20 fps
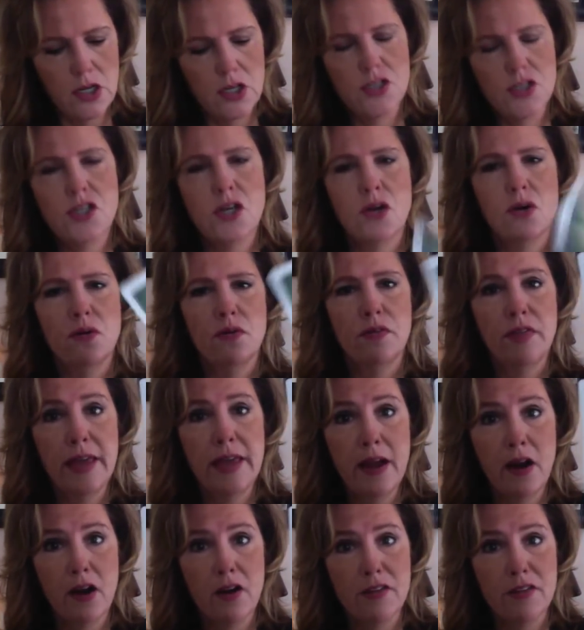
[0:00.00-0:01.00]
So
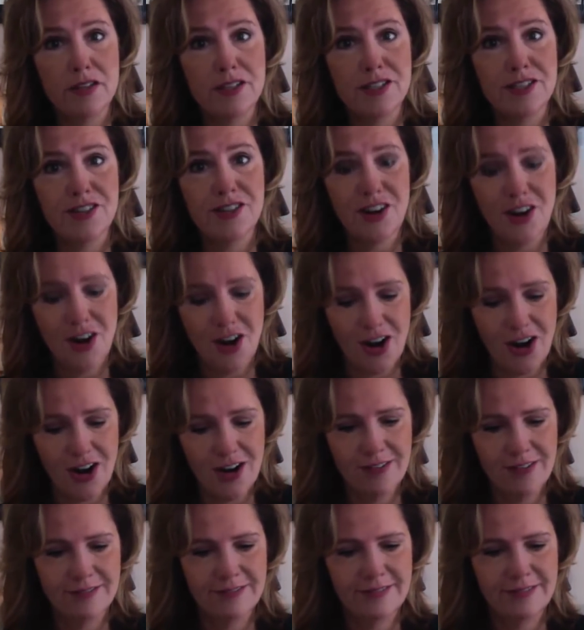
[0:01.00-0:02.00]
they are the
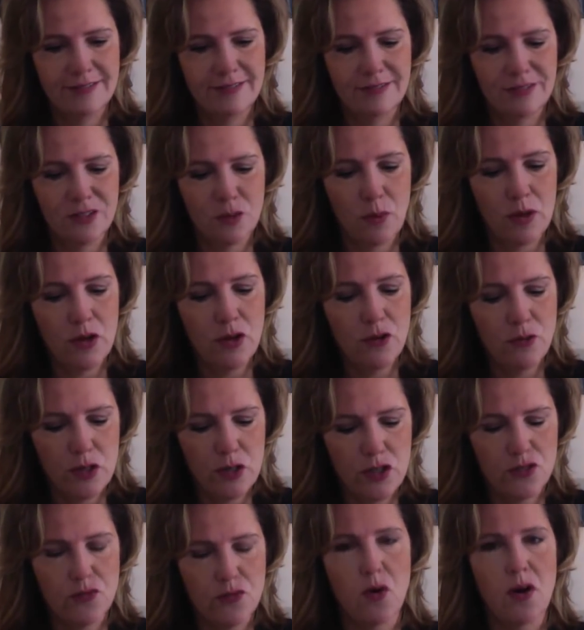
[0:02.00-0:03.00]
star, the one you've
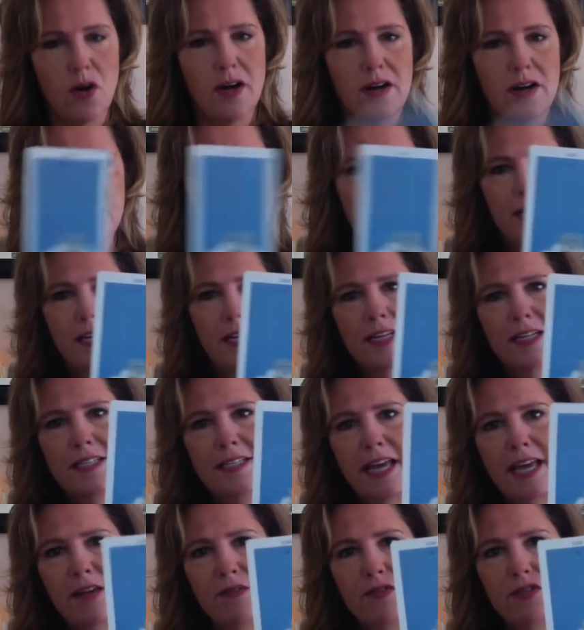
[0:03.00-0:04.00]
wished for.
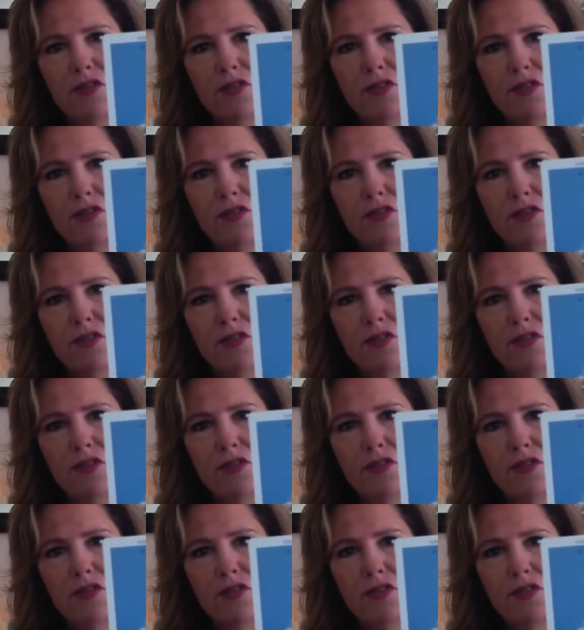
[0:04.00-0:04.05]
Ten of